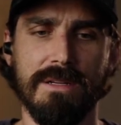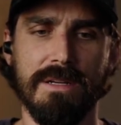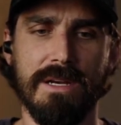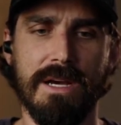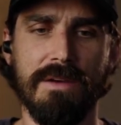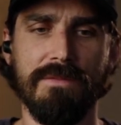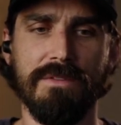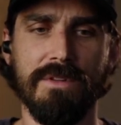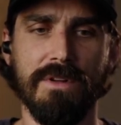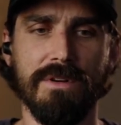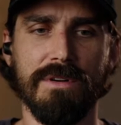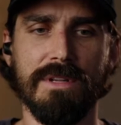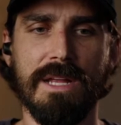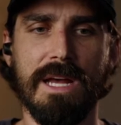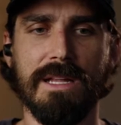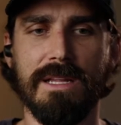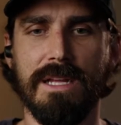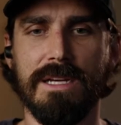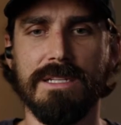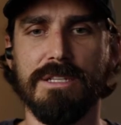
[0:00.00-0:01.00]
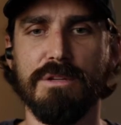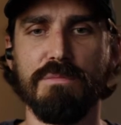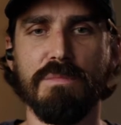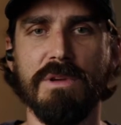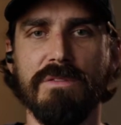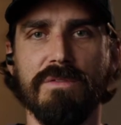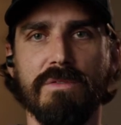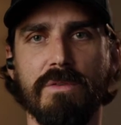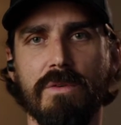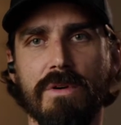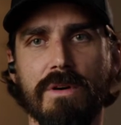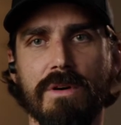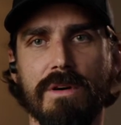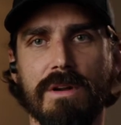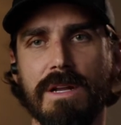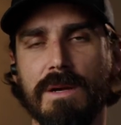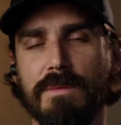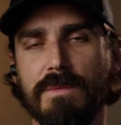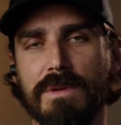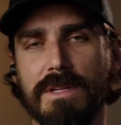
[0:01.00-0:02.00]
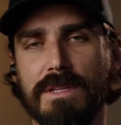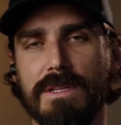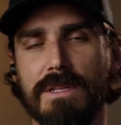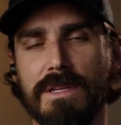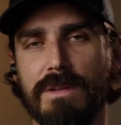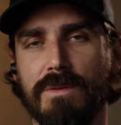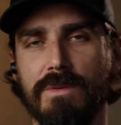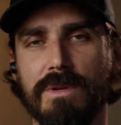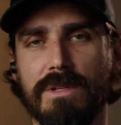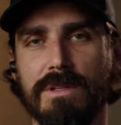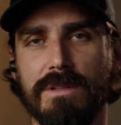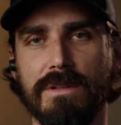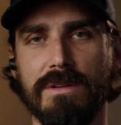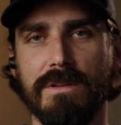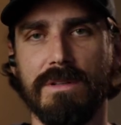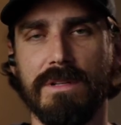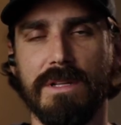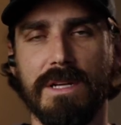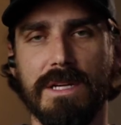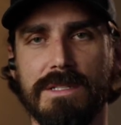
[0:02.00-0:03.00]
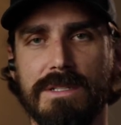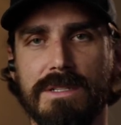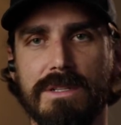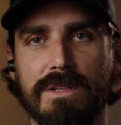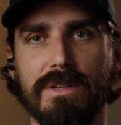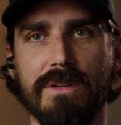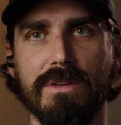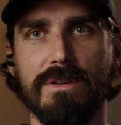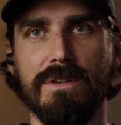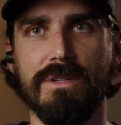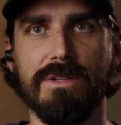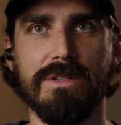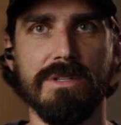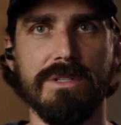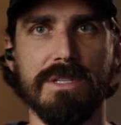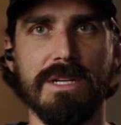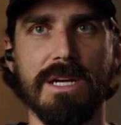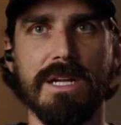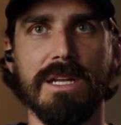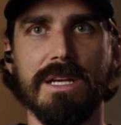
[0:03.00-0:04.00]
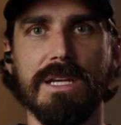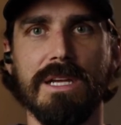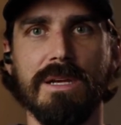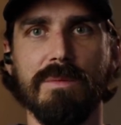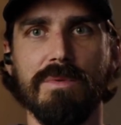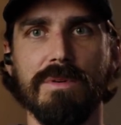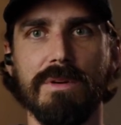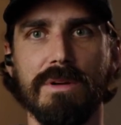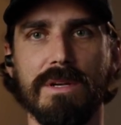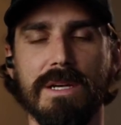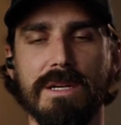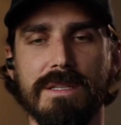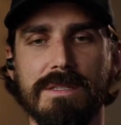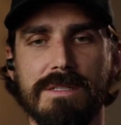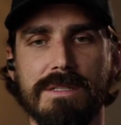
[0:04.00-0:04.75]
I've learned that lesson before and I'm continuing to learn the lesson. You know, you just got to keep your kit